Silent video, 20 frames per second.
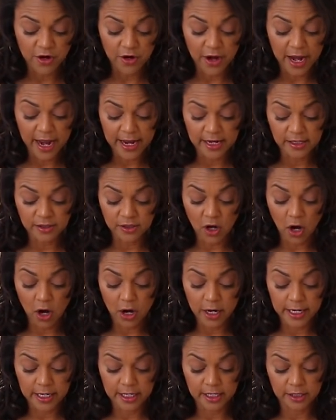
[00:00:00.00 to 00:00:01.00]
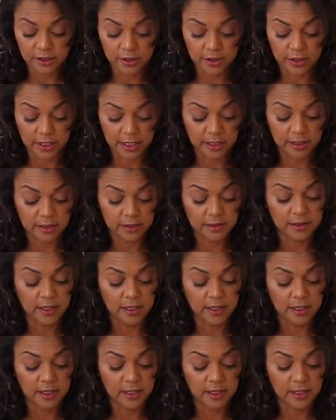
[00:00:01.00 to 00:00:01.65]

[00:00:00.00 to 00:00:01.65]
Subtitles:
your hands are getting dirty.